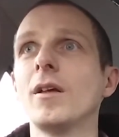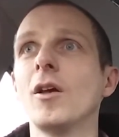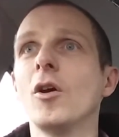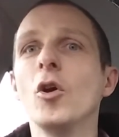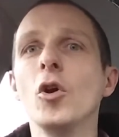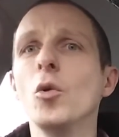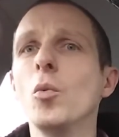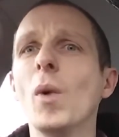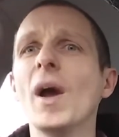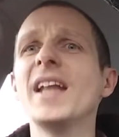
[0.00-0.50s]

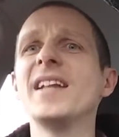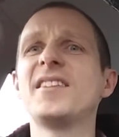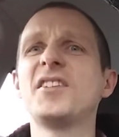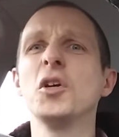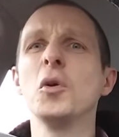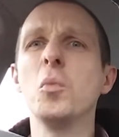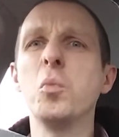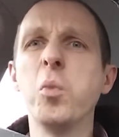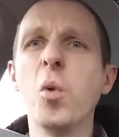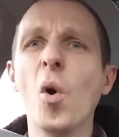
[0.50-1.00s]
who went
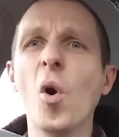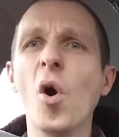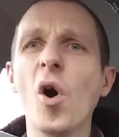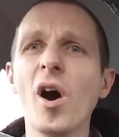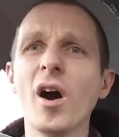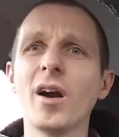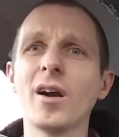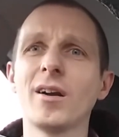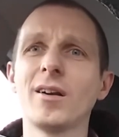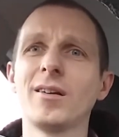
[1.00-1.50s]
to
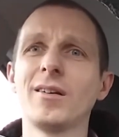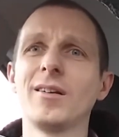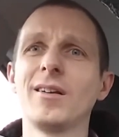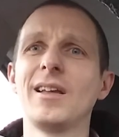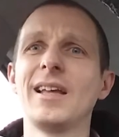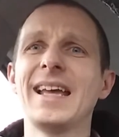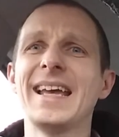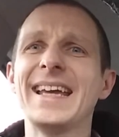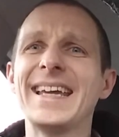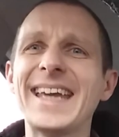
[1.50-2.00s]
war,
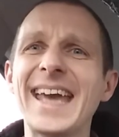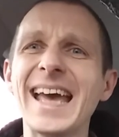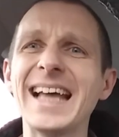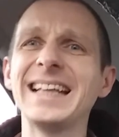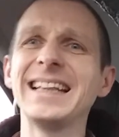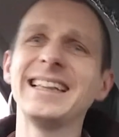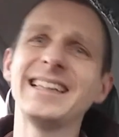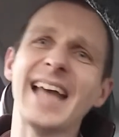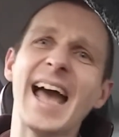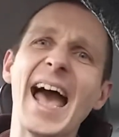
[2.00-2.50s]

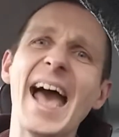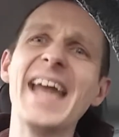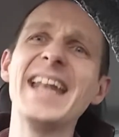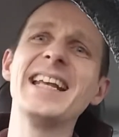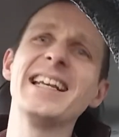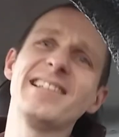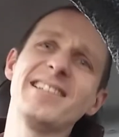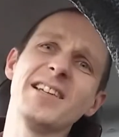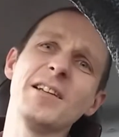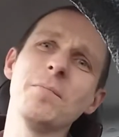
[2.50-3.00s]
killed
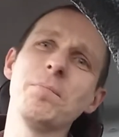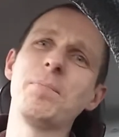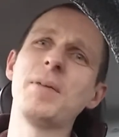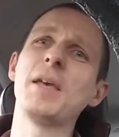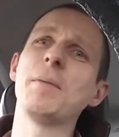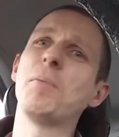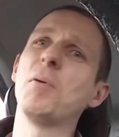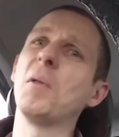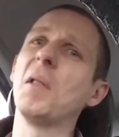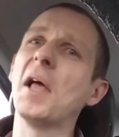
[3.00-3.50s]
innocent
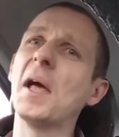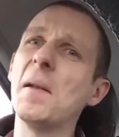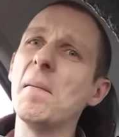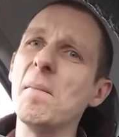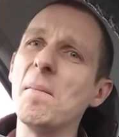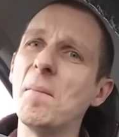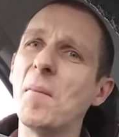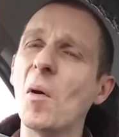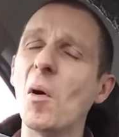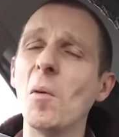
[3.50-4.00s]
people
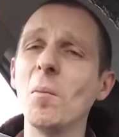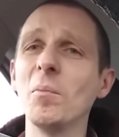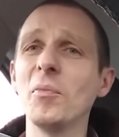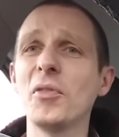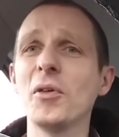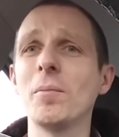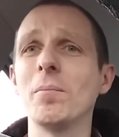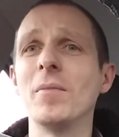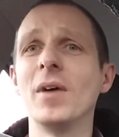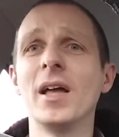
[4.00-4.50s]
and
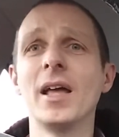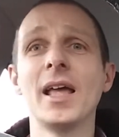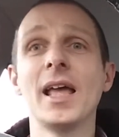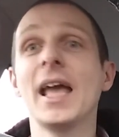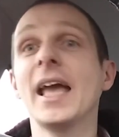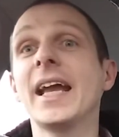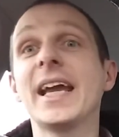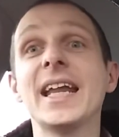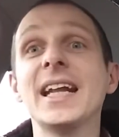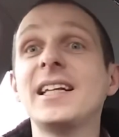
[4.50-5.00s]
bombed them,
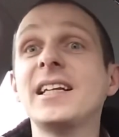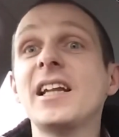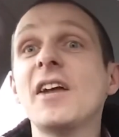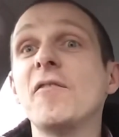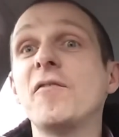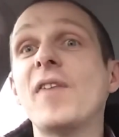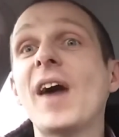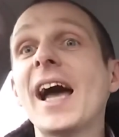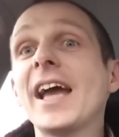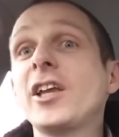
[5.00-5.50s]
created
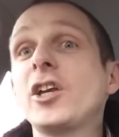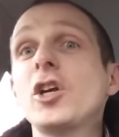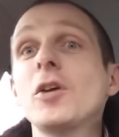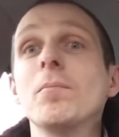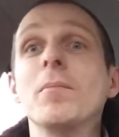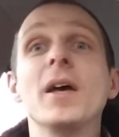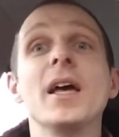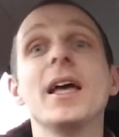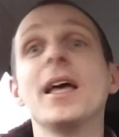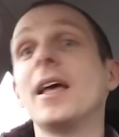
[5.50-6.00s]
a
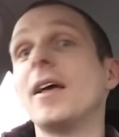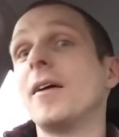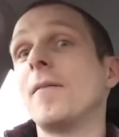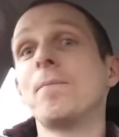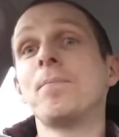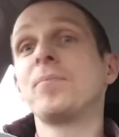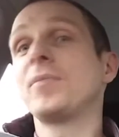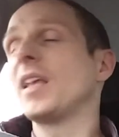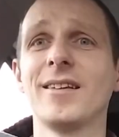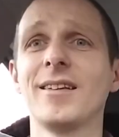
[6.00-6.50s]
vacuum.
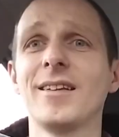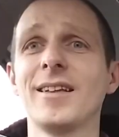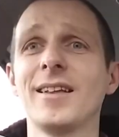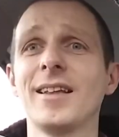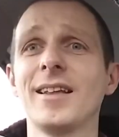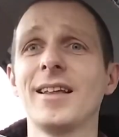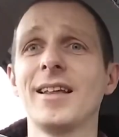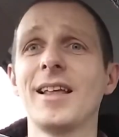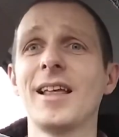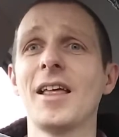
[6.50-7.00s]

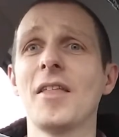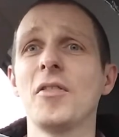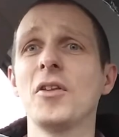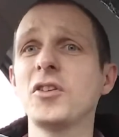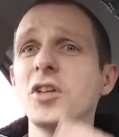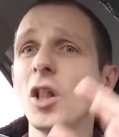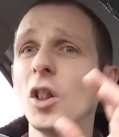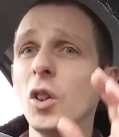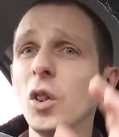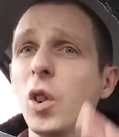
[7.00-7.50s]

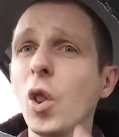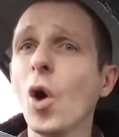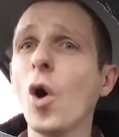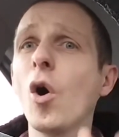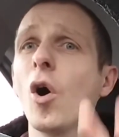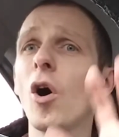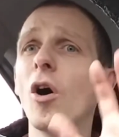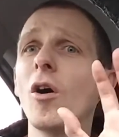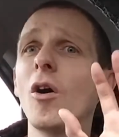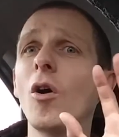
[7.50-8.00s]
There's a
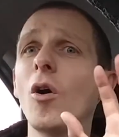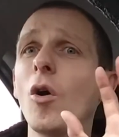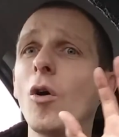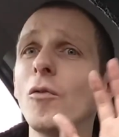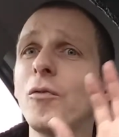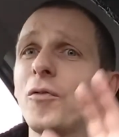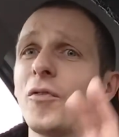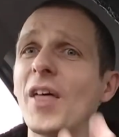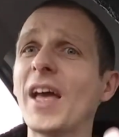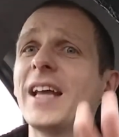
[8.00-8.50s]
lot
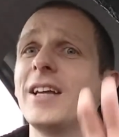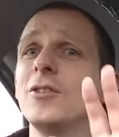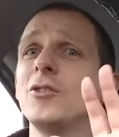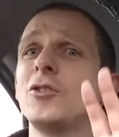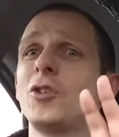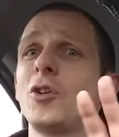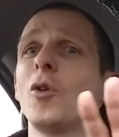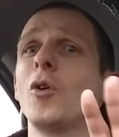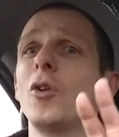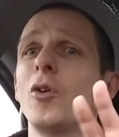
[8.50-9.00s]
of
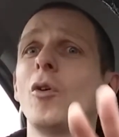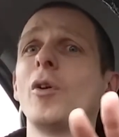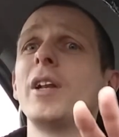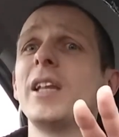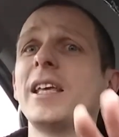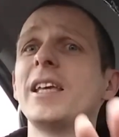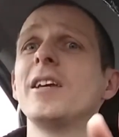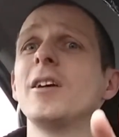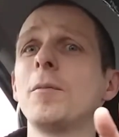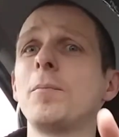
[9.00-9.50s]
things going
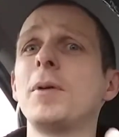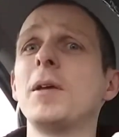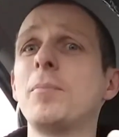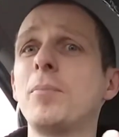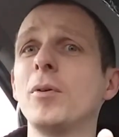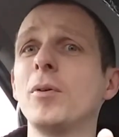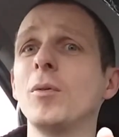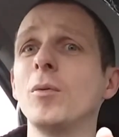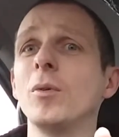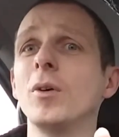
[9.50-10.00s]
on here,
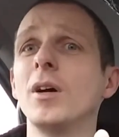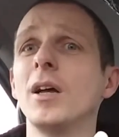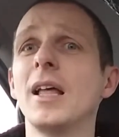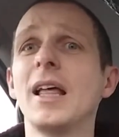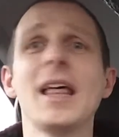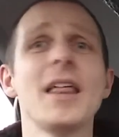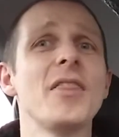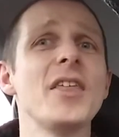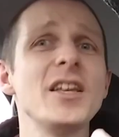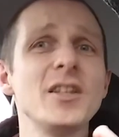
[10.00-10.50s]
people,
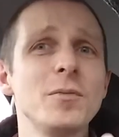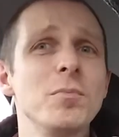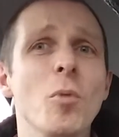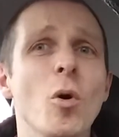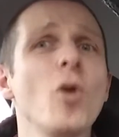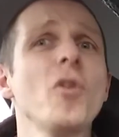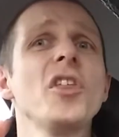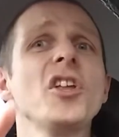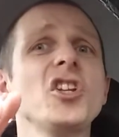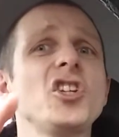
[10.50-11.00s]
that's
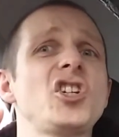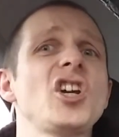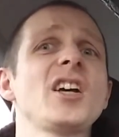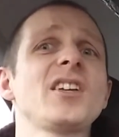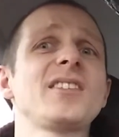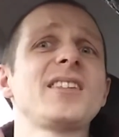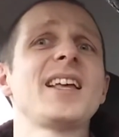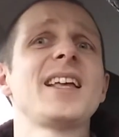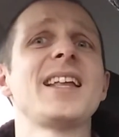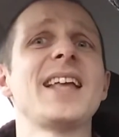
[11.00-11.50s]
more than
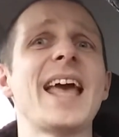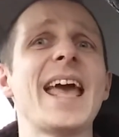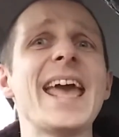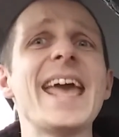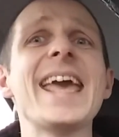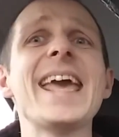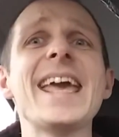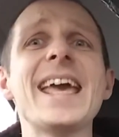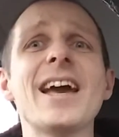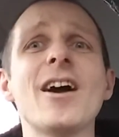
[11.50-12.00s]
just
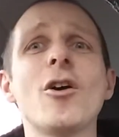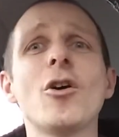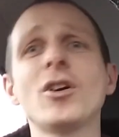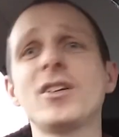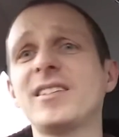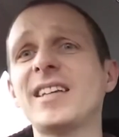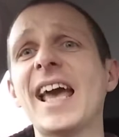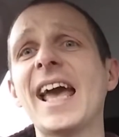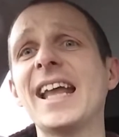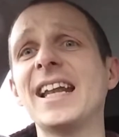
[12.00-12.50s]
8 or
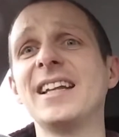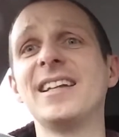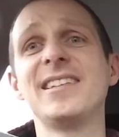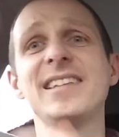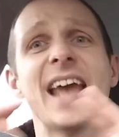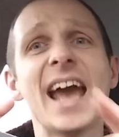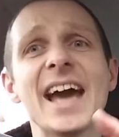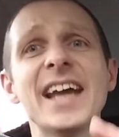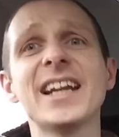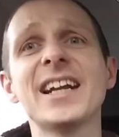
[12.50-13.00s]
10
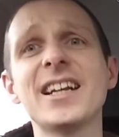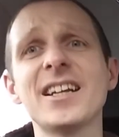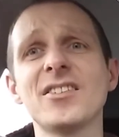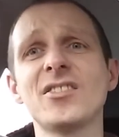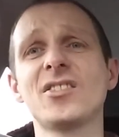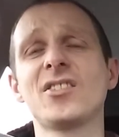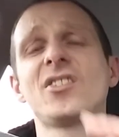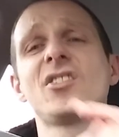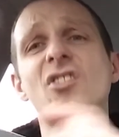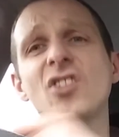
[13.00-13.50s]

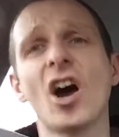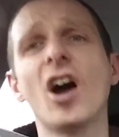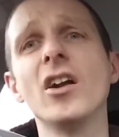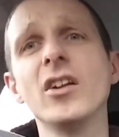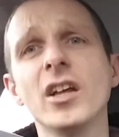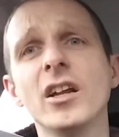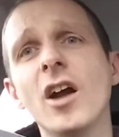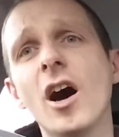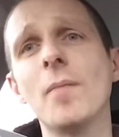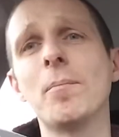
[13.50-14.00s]
terrorists
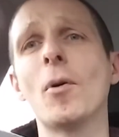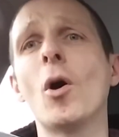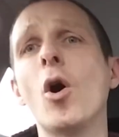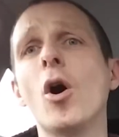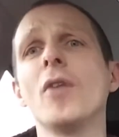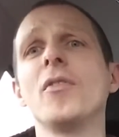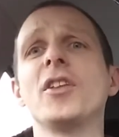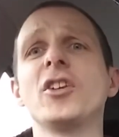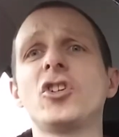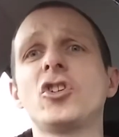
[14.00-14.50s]
turning up
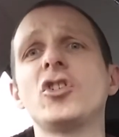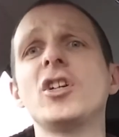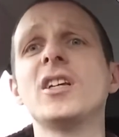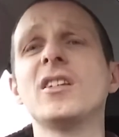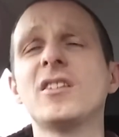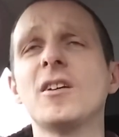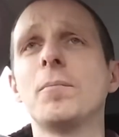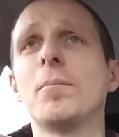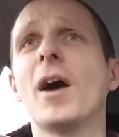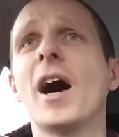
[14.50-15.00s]
on the
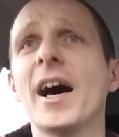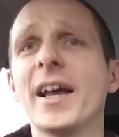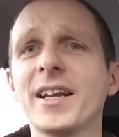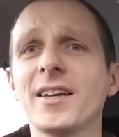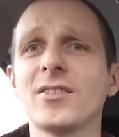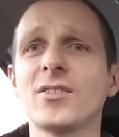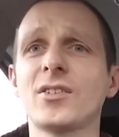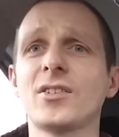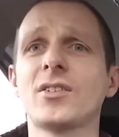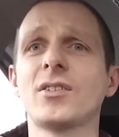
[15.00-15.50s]
streets of
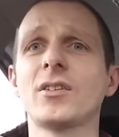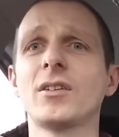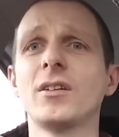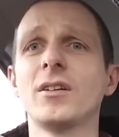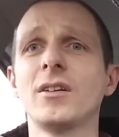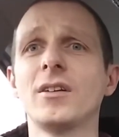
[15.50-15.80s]
Paris.